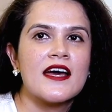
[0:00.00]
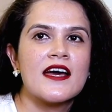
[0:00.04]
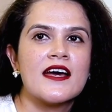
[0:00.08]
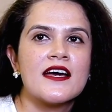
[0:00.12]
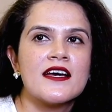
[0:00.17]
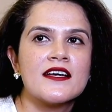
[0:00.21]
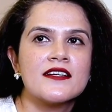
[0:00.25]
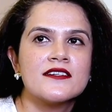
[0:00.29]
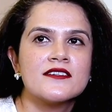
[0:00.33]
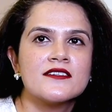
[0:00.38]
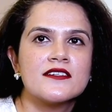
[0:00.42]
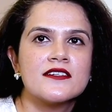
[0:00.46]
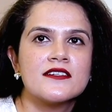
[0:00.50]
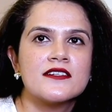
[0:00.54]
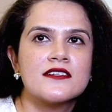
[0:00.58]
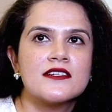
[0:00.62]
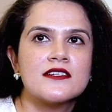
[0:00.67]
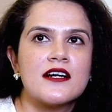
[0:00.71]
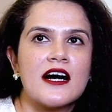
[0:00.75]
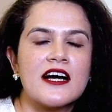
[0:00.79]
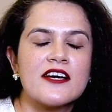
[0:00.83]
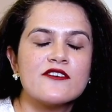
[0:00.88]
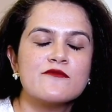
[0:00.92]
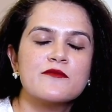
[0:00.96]
And
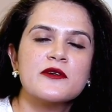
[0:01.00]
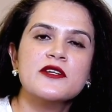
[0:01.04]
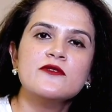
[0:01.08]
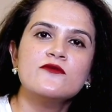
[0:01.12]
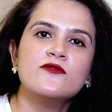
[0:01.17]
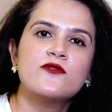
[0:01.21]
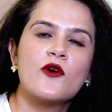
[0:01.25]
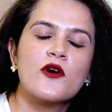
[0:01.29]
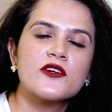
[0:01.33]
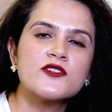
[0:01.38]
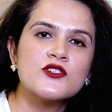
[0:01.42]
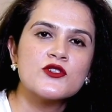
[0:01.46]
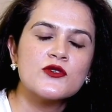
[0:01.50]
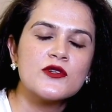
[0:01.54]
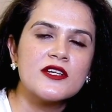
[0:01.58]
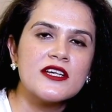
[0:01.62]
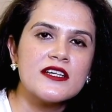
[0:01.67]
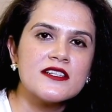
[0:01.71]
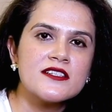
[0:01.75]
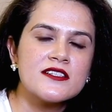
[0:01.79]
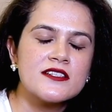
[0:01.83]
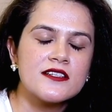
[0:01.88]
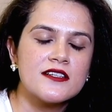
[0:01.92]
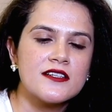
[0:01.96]
I've been
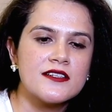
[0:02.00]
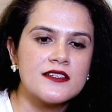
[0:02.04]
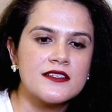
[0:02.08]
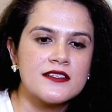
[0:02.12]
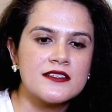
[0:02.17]
fortunate